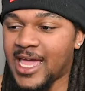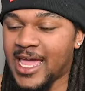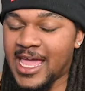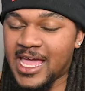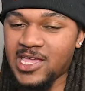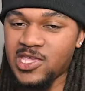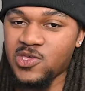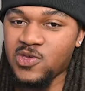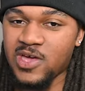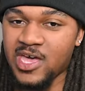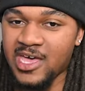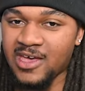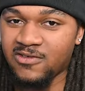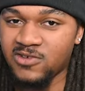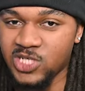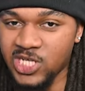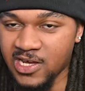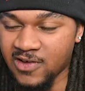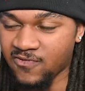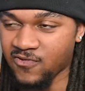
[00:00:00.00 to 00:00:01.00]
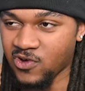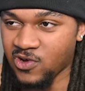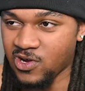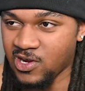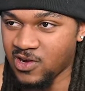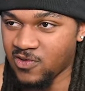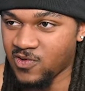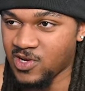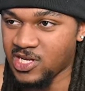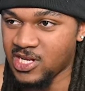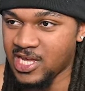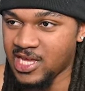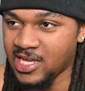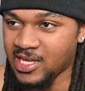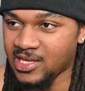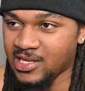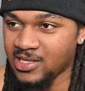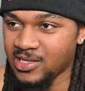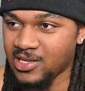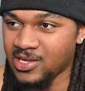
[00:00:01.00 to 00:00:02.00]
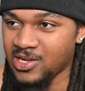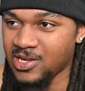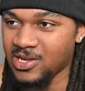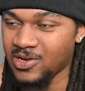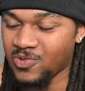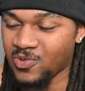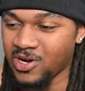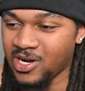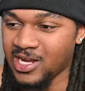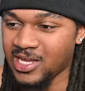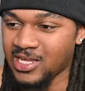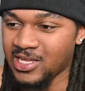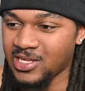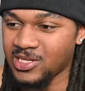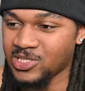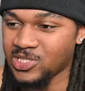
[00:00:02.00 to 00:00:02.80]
and you have Jeff on every deck, right?